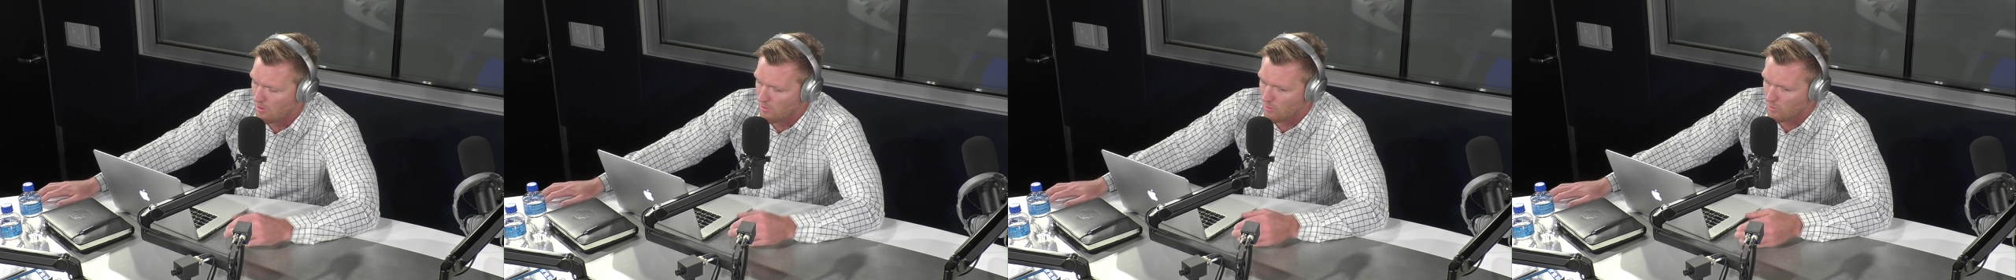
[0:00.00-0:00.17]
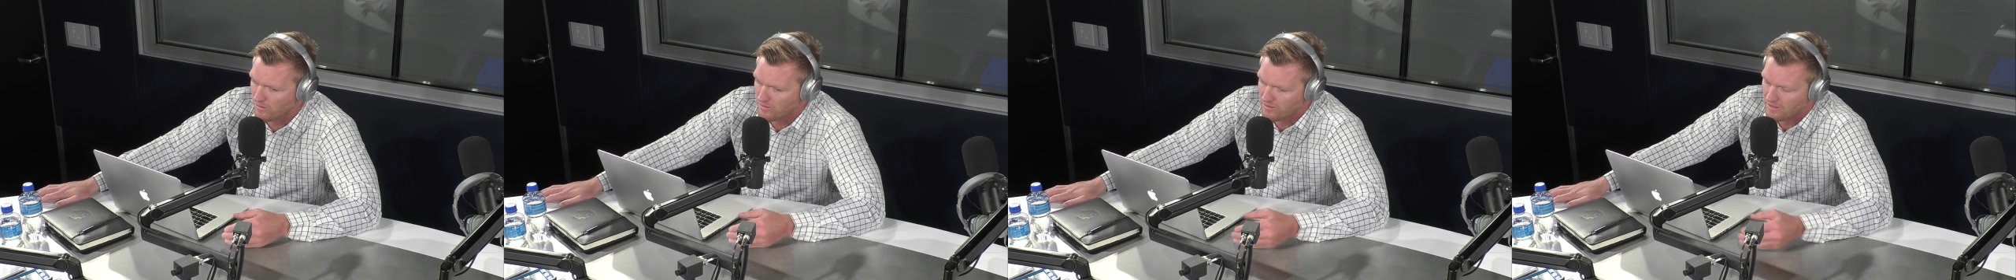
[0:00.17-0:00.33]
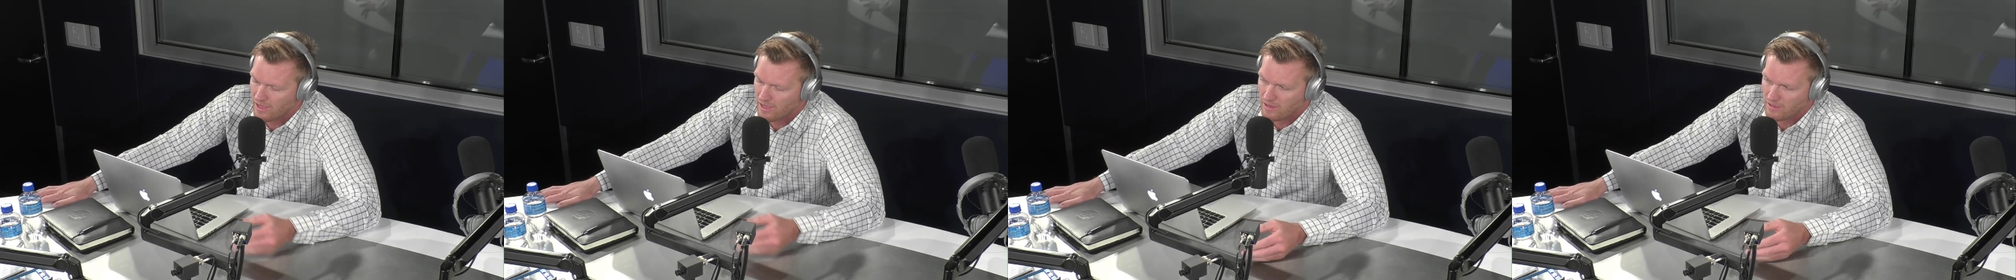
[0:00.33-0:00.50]

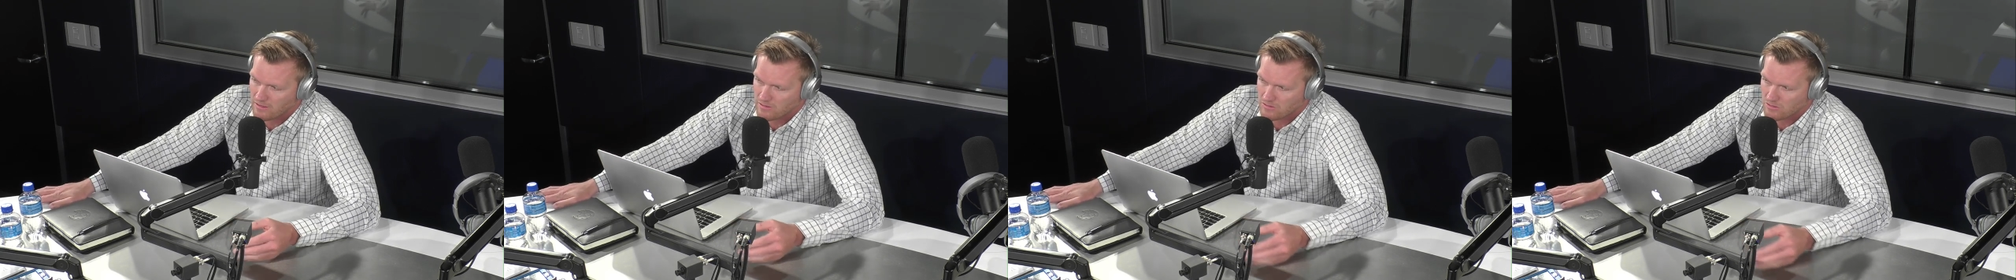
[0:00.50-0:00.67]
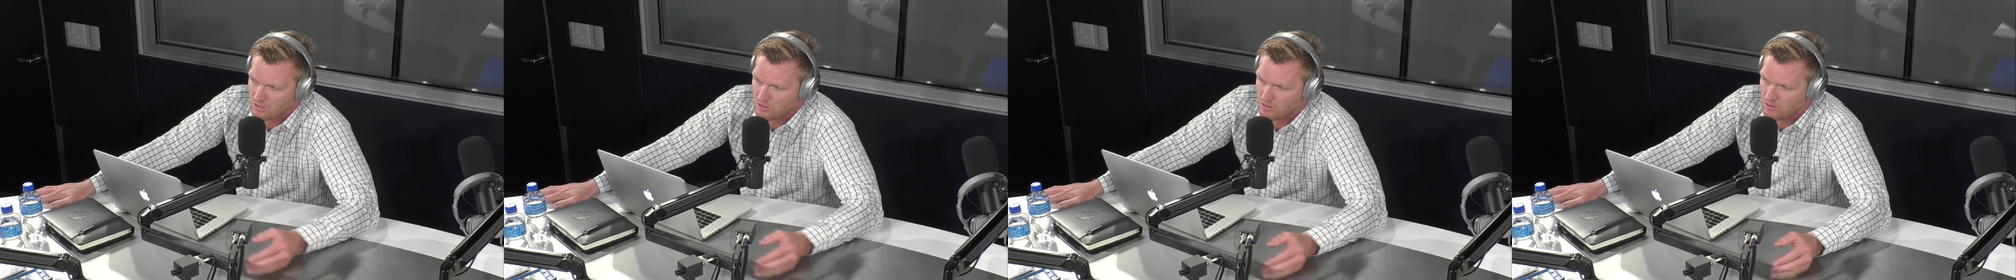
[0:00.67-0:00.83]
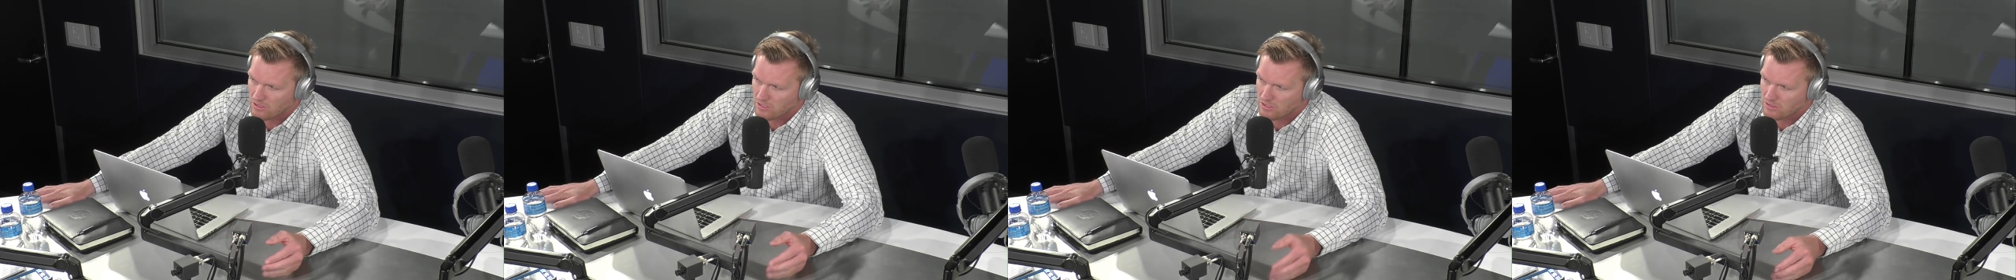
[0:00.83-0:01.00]
what that can
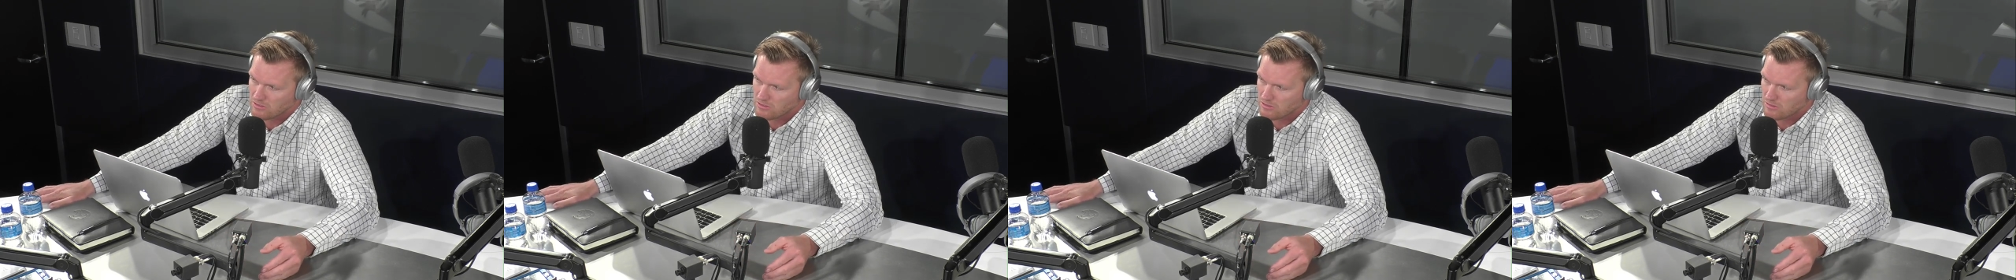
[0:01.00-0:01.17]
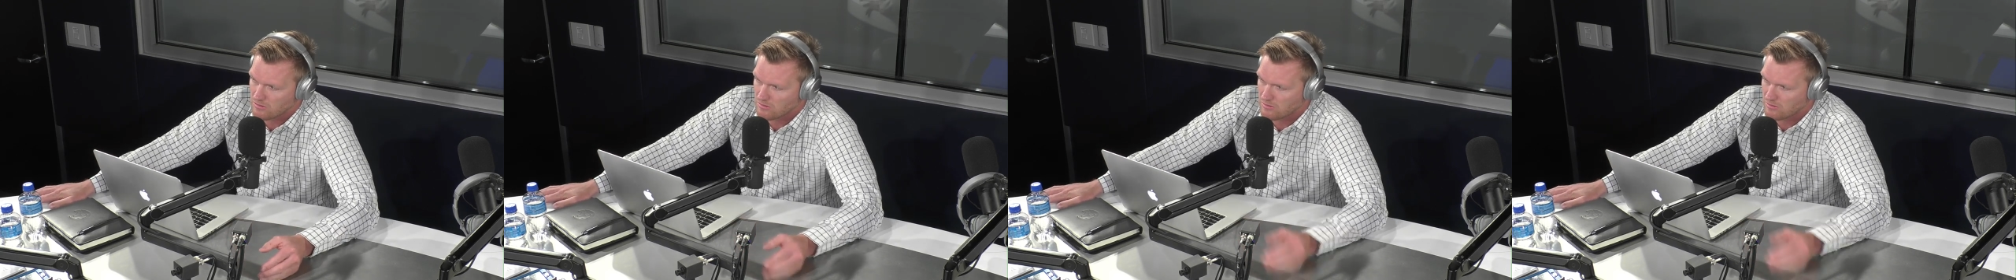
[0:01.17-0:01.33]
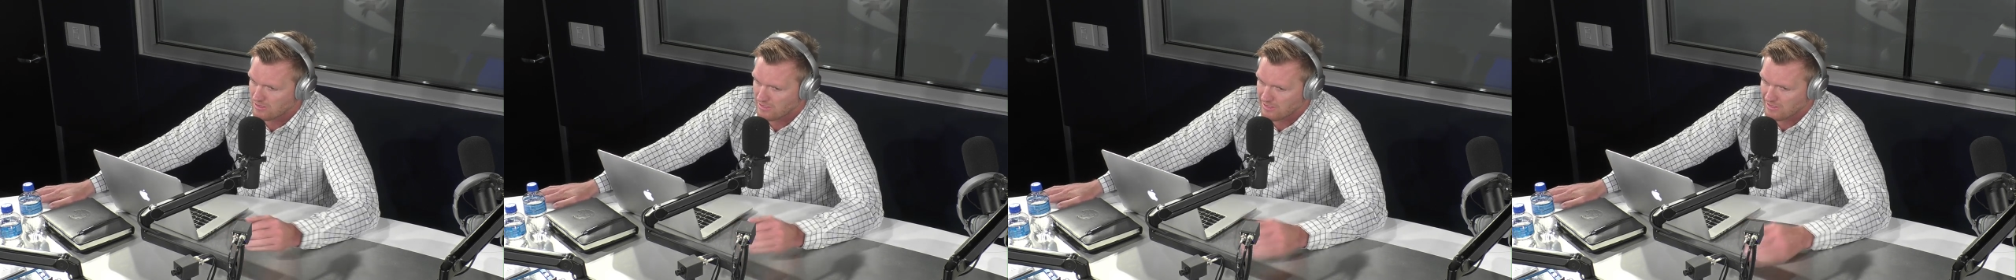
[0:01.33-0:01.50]
turn
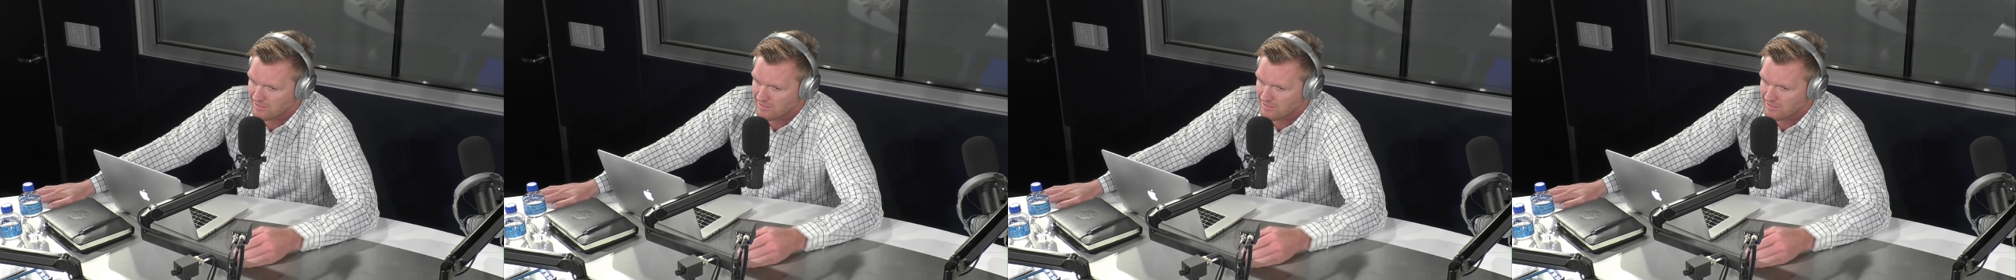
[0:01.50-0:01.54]
into and the